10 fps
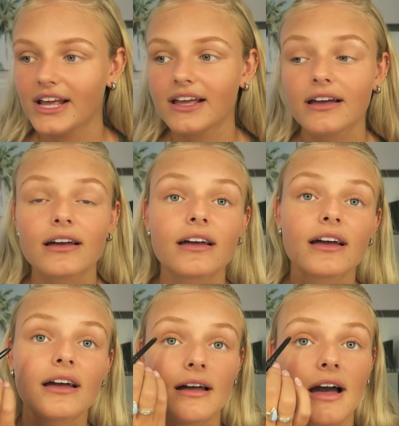putting
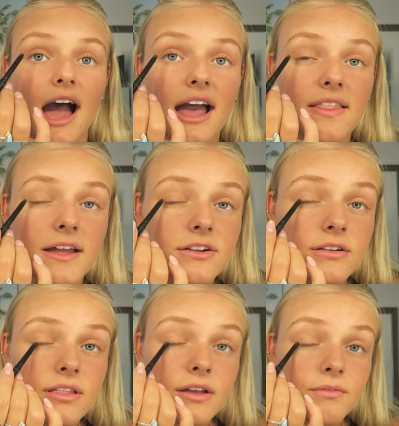
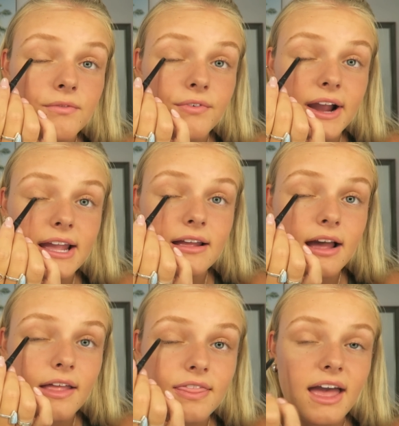eyeliner like right
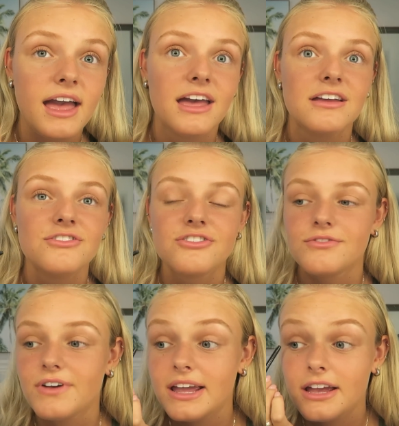at the
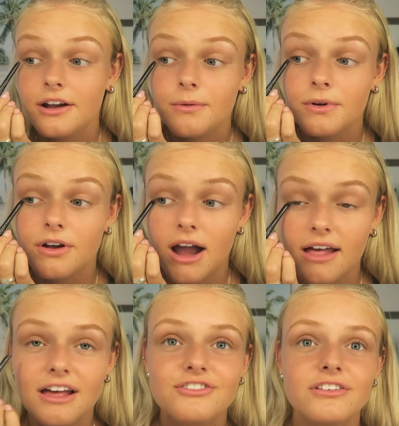edge right here where your
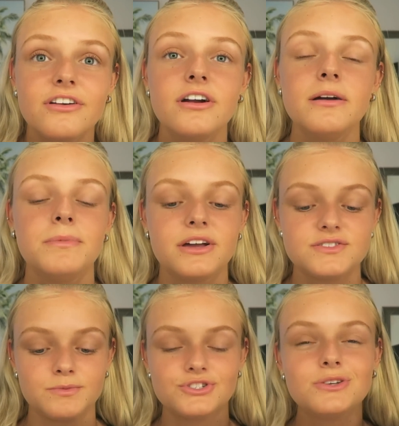eyelashes are,
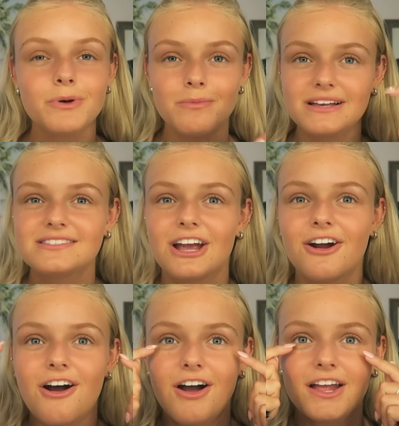because once you put
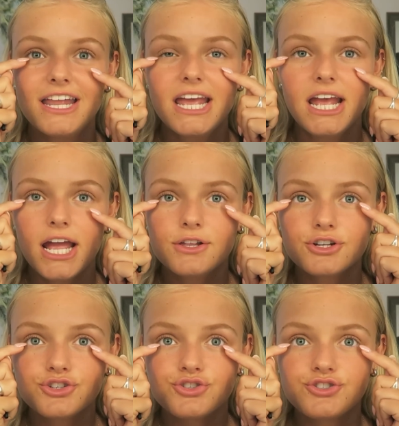mascara on, it
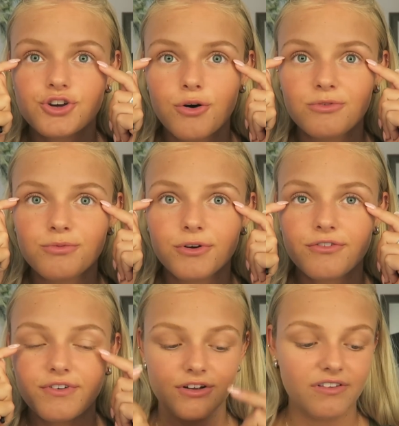looks so much more
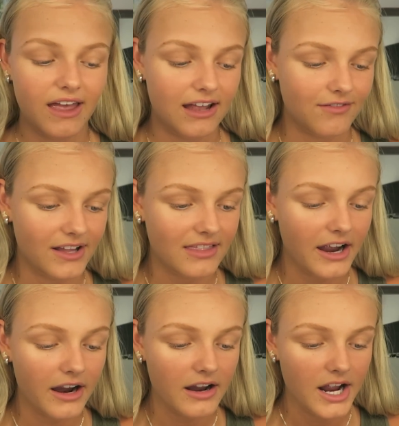filled in right
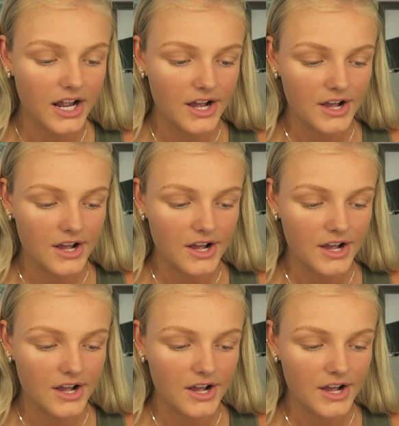there.